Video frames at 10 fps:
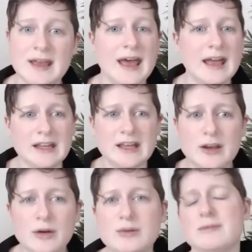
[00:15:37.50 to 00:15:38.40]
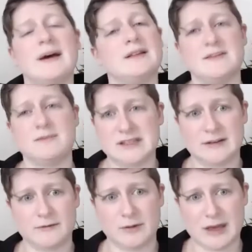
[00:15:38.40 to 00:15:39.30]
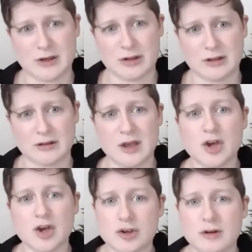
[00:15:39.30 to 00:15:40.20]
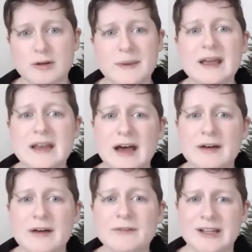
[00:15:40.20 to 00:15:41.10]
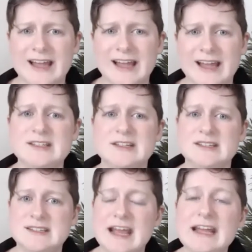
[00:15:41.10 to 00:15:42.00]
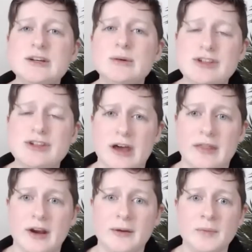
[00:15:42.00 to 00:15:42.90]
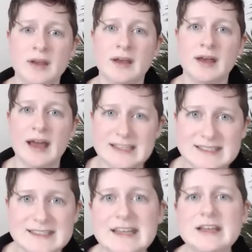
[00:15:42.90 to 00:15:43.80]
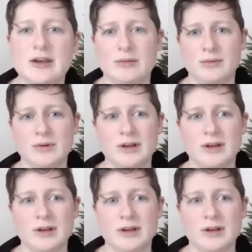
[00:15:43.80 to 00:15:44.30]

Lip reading: and huge amounts of misinformation should be enough to allow us to say to each other, I see you.